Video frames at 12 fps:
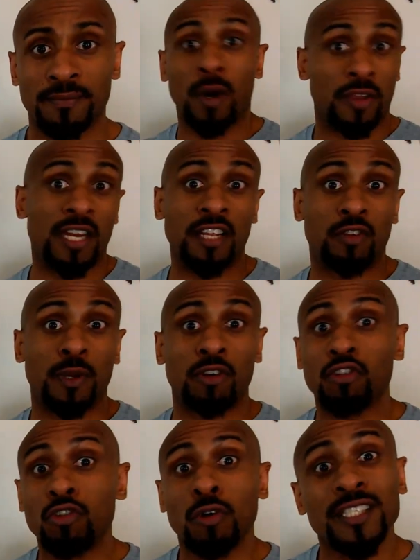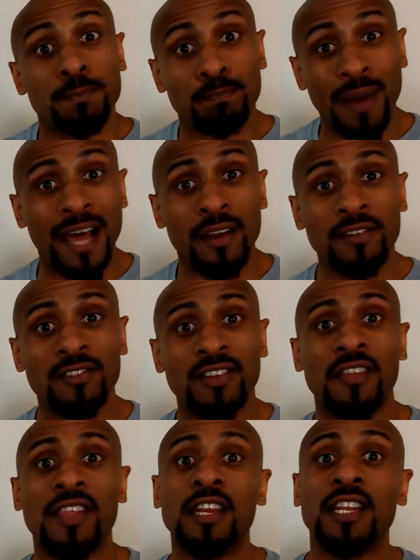Well, you need to ensure its
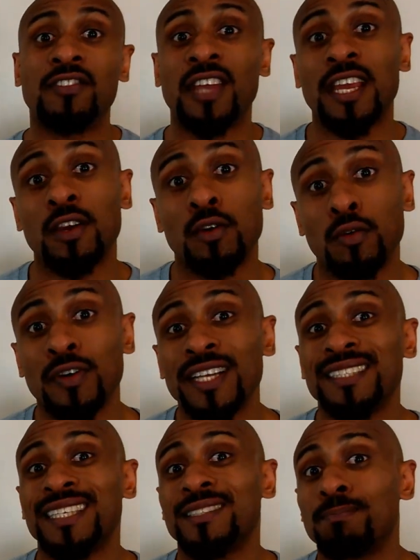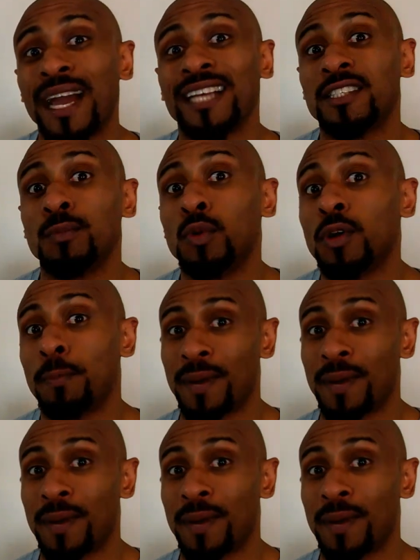balance and then you need to increase its maximal